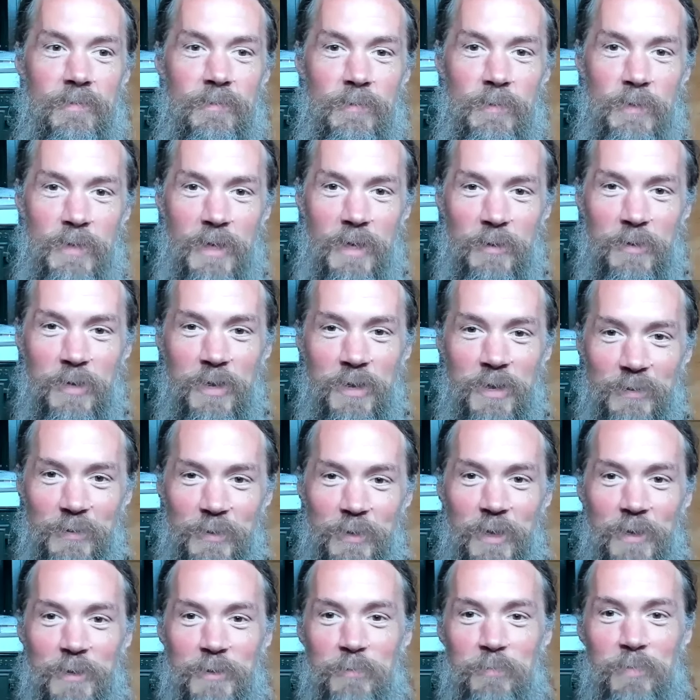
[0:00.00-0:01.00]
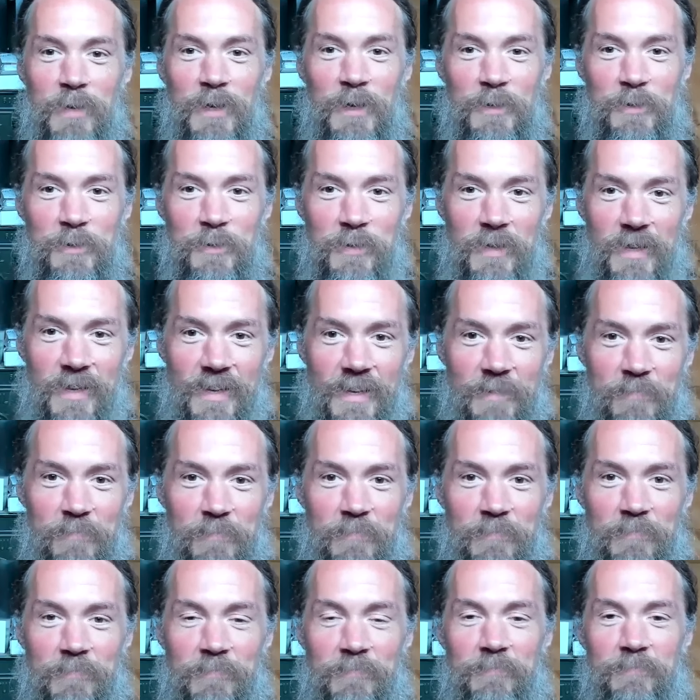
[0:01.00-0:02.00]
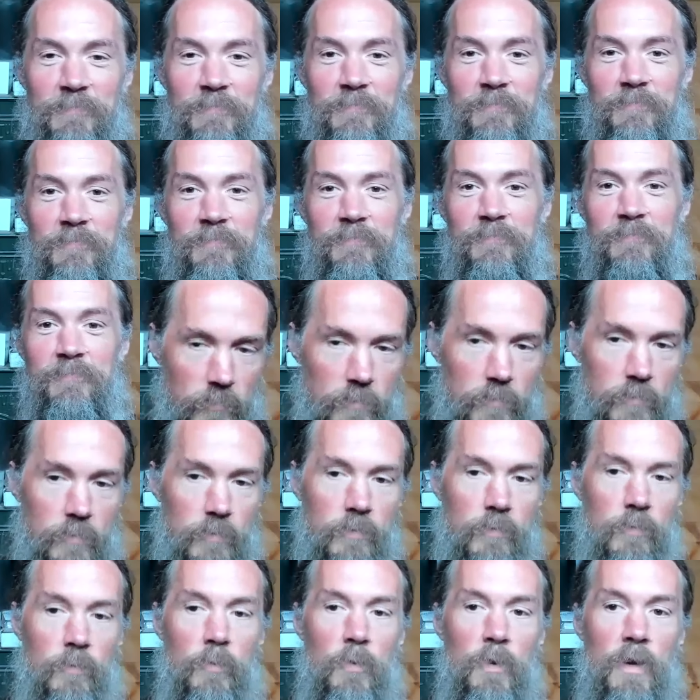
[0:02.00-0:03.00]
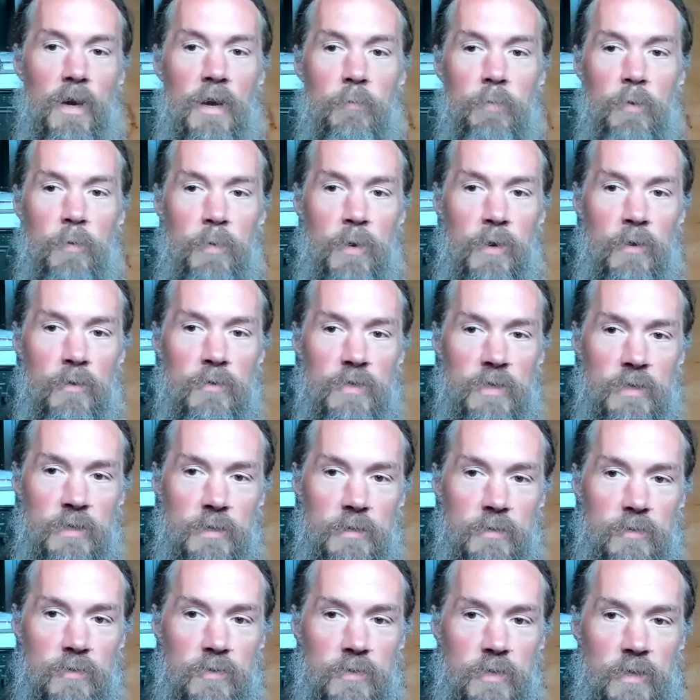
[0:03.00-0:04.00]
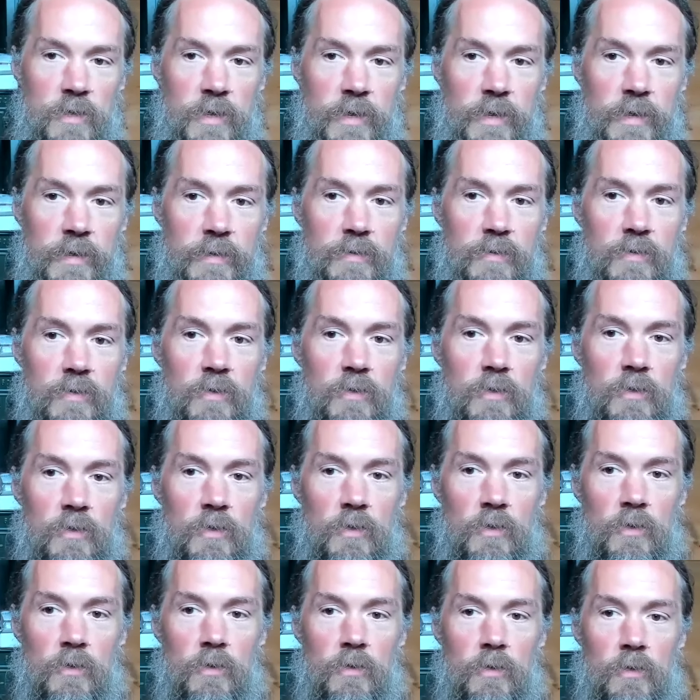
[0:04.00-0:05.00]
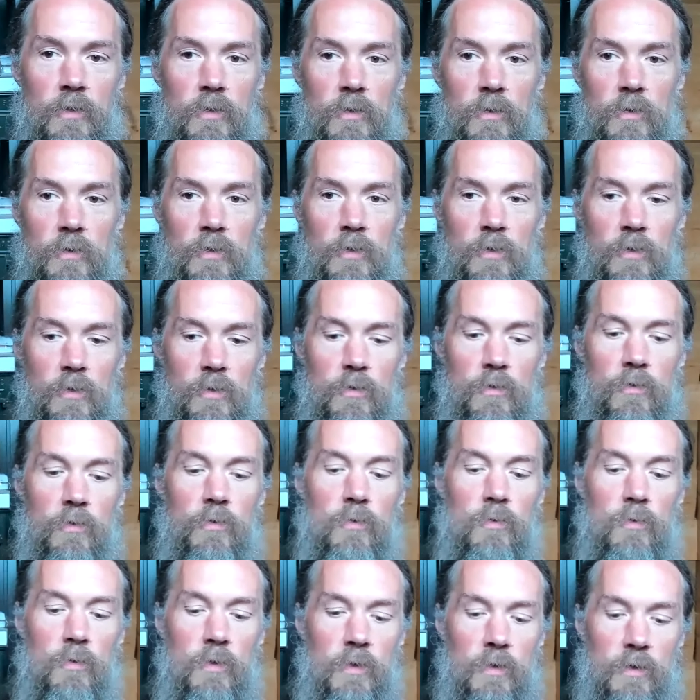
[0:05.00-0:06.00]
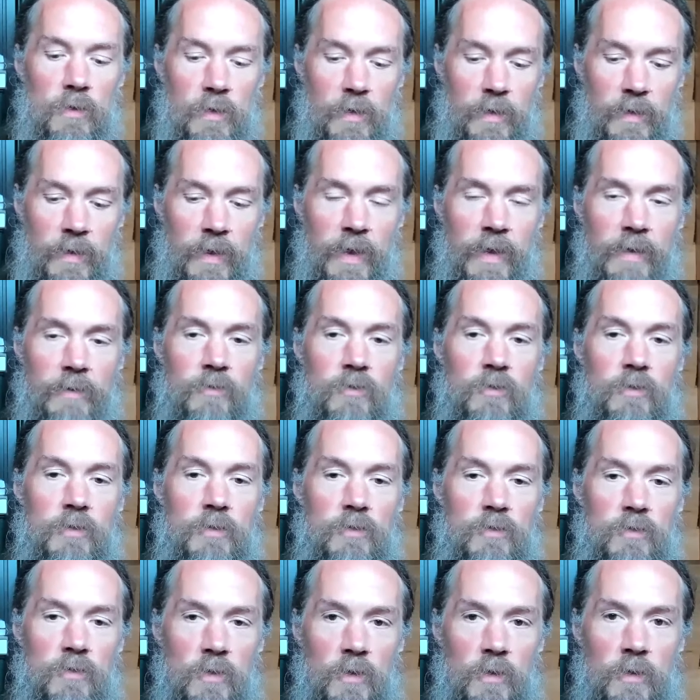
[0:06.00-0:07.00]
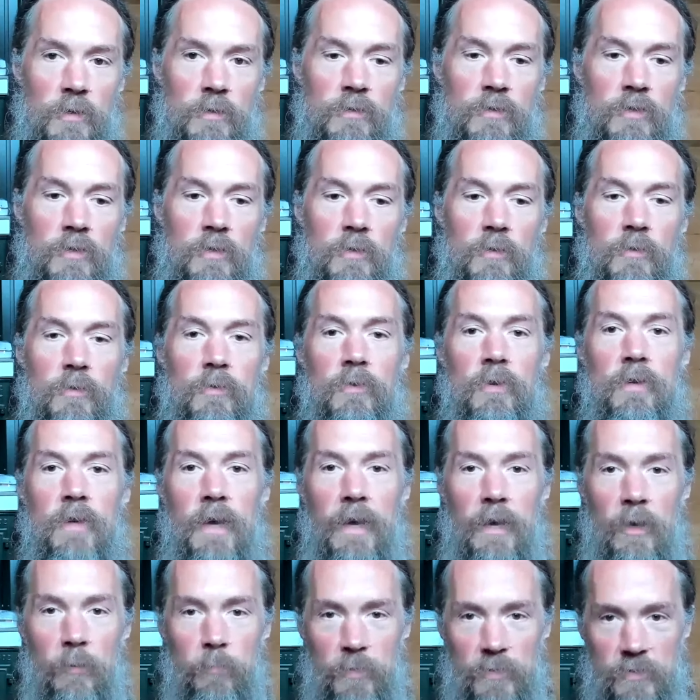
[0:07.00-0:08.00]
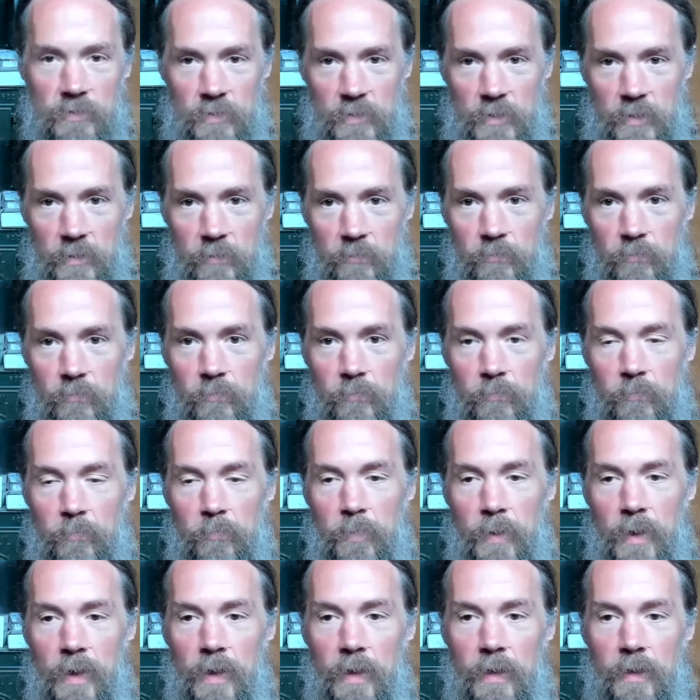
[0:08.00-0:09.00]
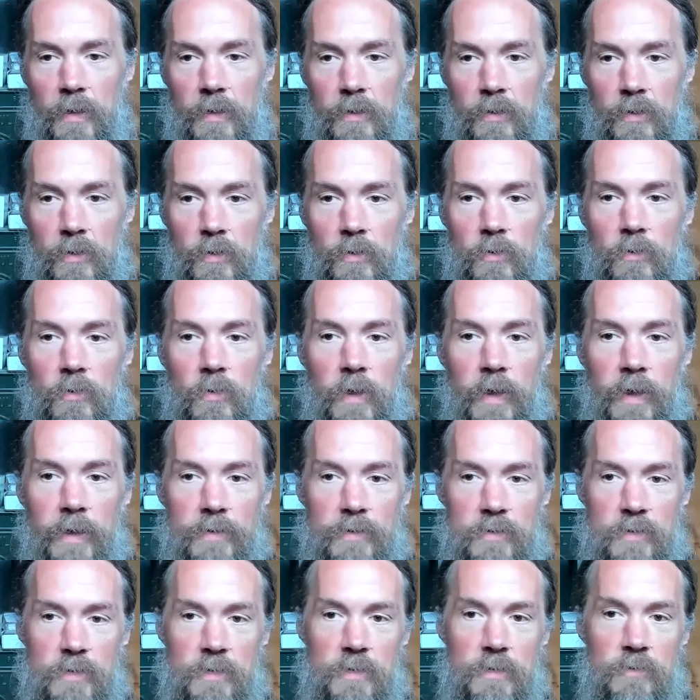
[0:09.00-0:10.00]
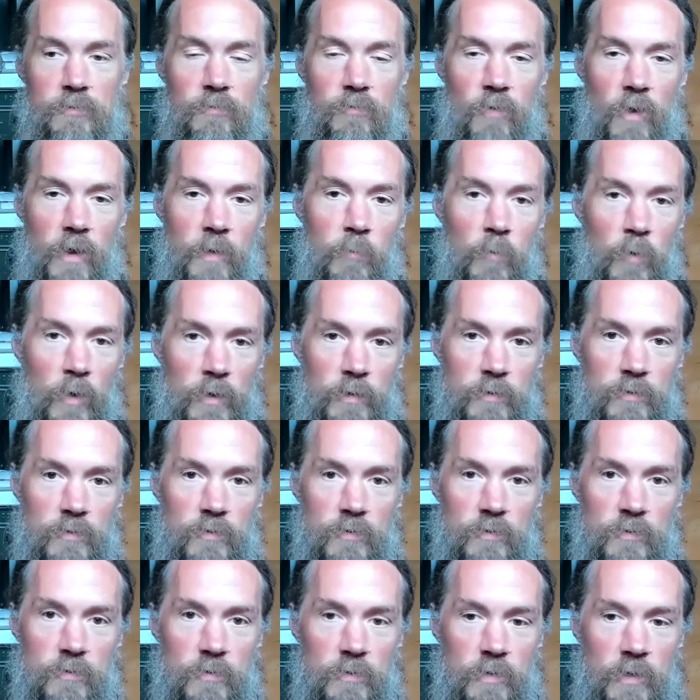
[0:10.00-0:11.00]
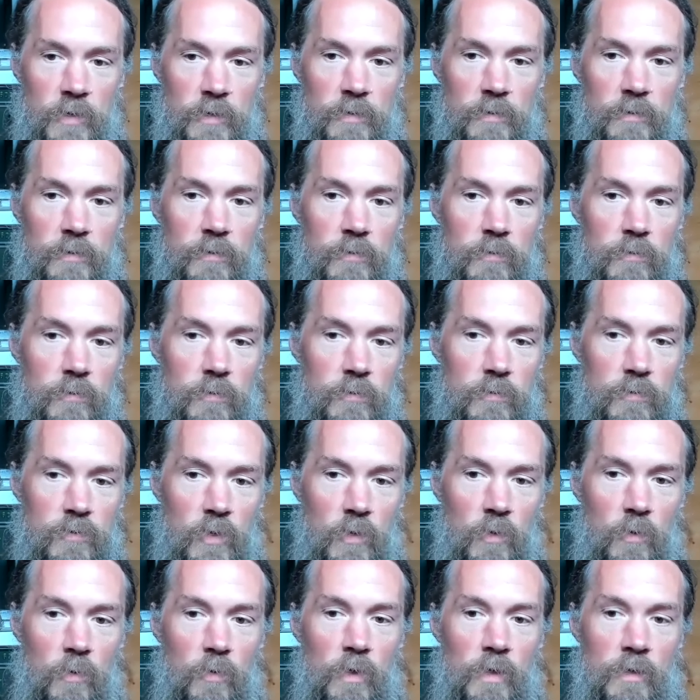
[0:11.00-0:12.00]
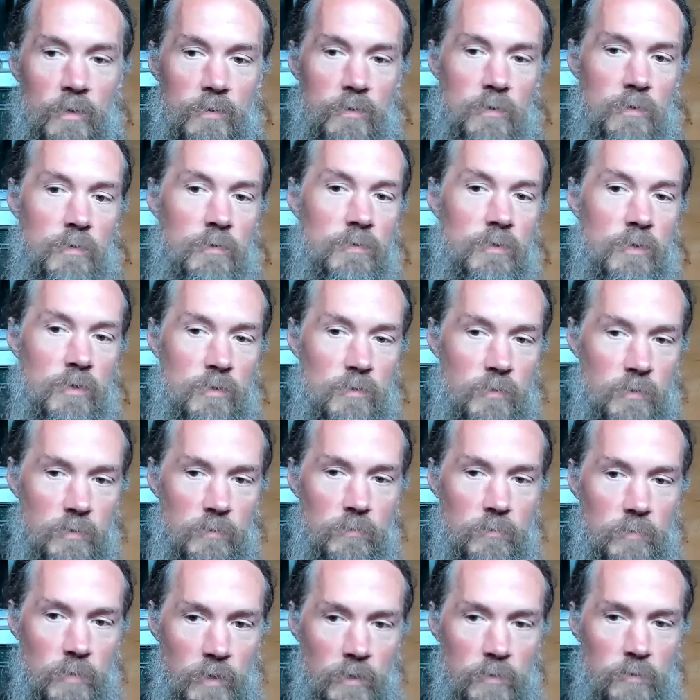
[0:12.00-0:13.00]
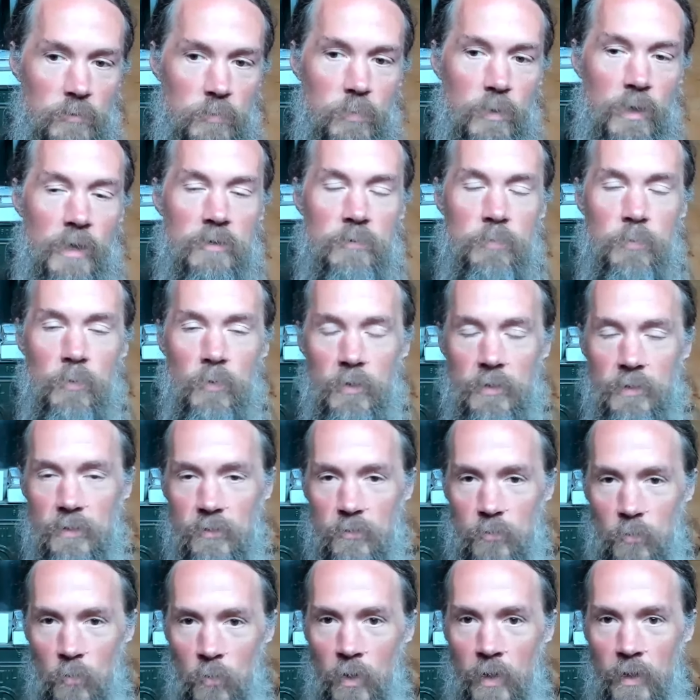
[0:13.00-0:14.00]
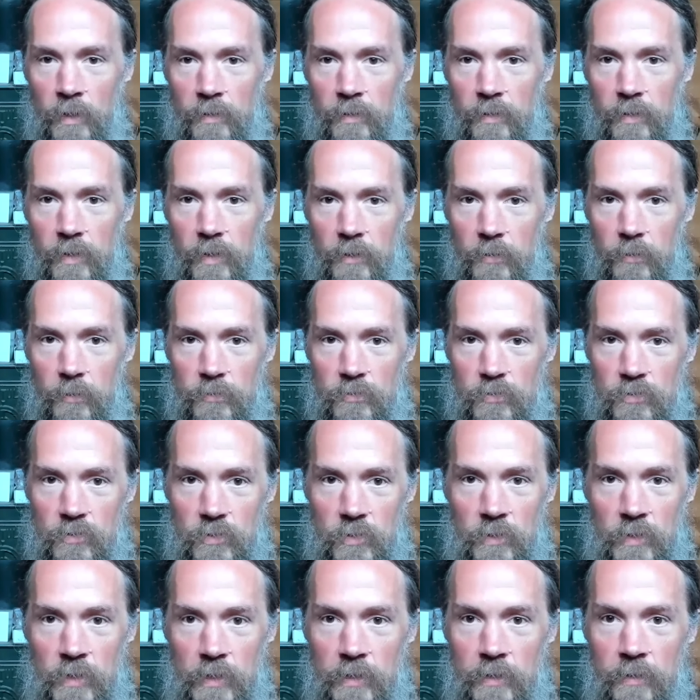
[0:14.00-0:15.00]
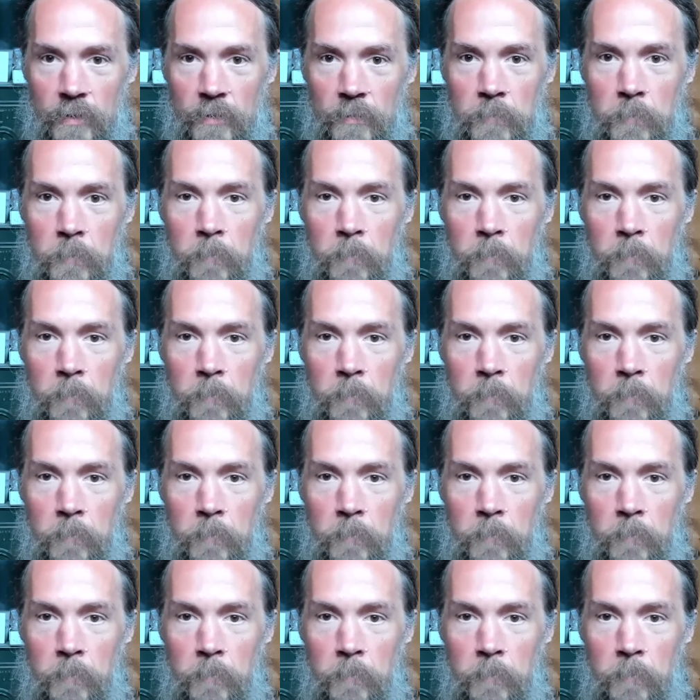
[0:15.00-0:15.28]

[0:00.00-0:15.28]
Look how spiritual I am. What I'm proposing is that you can actually start to help yourself by utilizing these frameworks. And so in just exploring this one, the hero's journey,